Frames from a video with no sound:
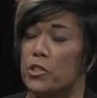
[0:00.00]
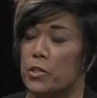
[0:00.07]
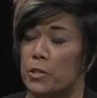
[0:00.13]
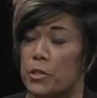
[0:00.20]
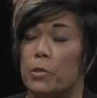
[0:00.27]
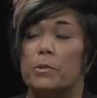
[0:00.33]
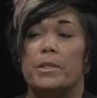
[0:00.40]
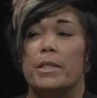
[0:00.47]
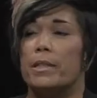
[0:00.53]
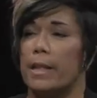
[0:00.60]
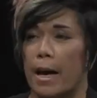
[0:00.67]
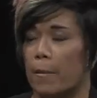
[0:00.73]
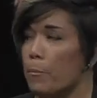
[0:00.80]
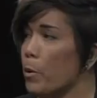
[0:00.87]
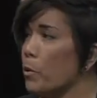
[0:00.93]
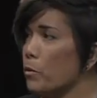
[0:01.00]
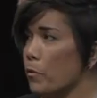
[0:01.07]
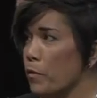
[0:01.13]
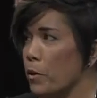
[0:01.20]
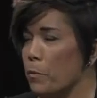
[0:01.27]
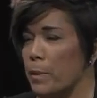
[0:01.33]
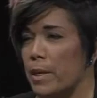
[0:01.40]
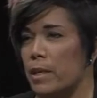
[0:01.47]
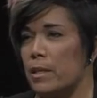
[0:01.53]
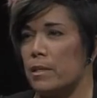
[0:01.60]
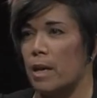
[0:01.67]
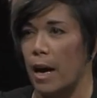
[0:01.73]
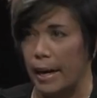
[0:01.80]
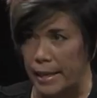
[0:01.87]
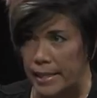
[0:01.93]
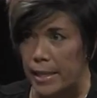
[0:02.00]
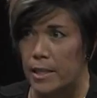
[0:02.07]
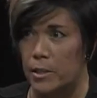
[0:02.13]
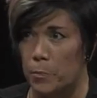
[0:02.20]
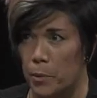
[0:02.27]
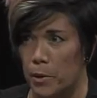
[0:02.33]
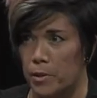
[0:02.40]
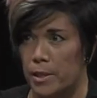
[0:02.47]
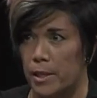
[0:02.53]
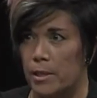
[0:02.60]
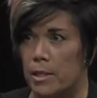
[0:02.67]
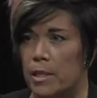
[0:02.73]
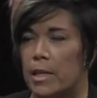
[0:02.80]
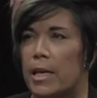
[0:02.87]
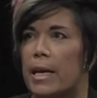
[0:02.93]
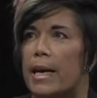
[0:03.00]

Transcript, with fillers: you did that, both of you, because I attended the protest.